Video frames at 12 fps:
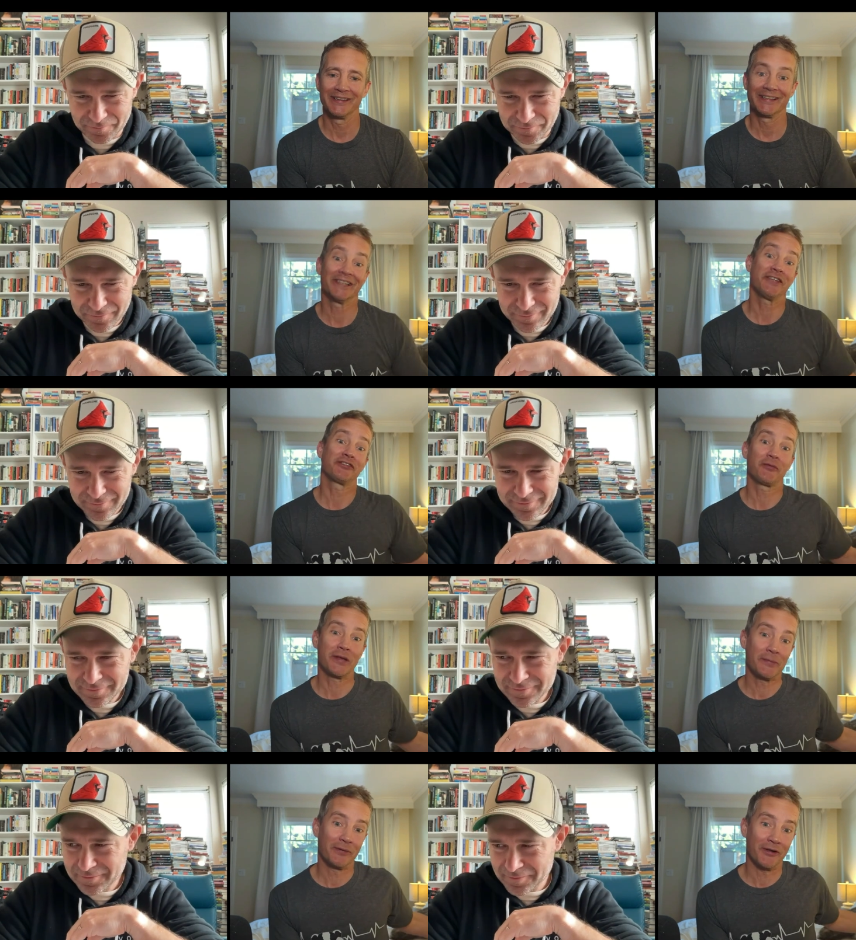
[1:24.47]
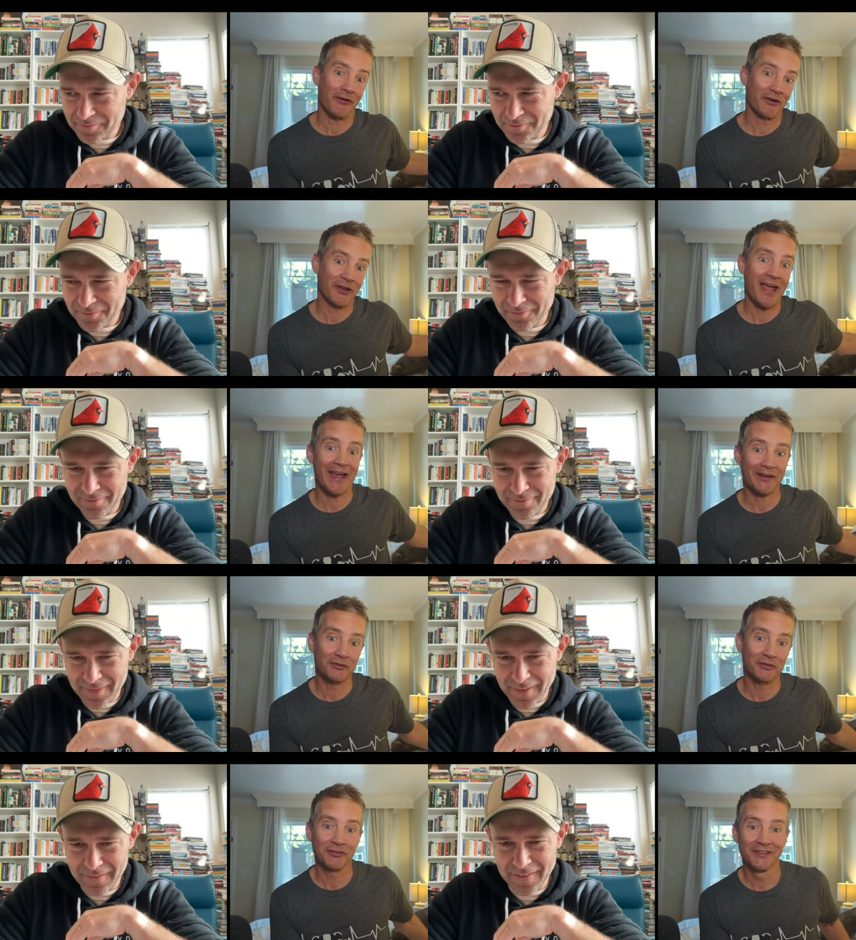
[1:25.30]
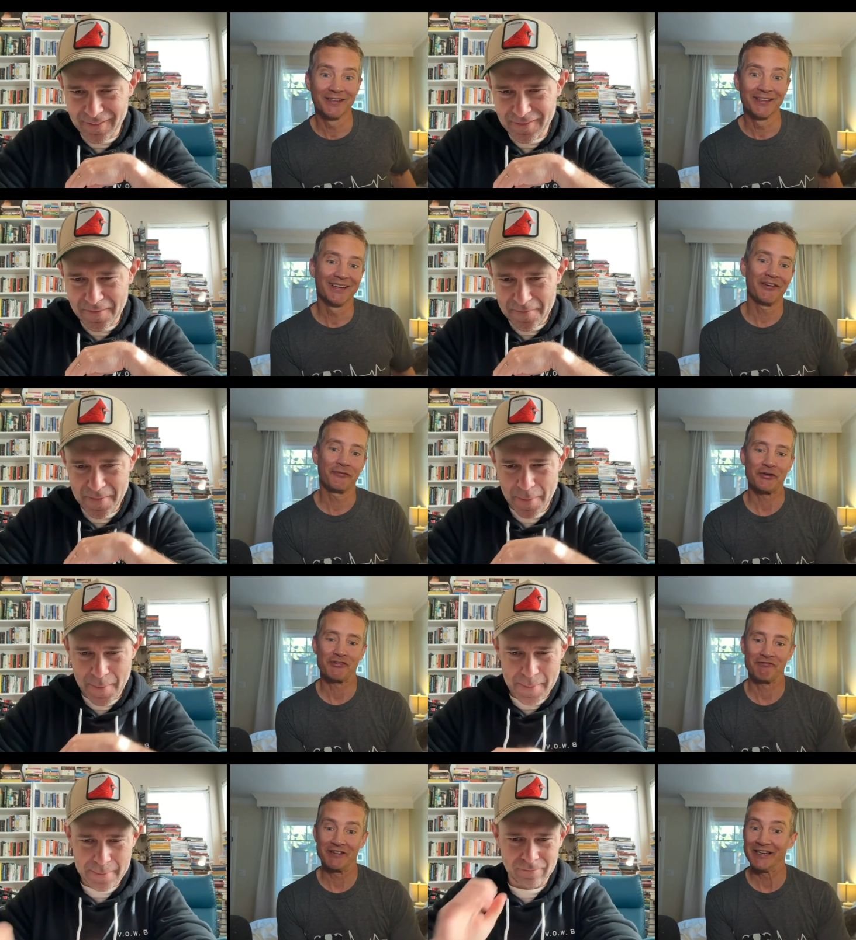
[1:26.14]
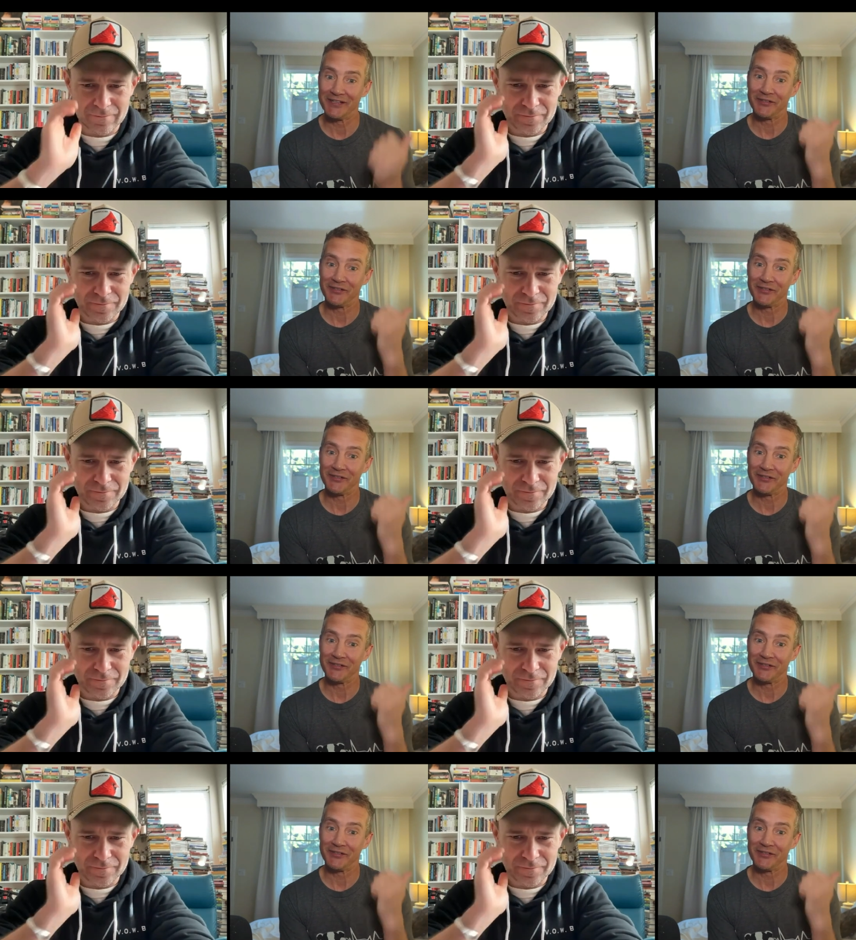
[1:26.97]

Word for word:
Speaker 1: At least the people on X, of which there are nearly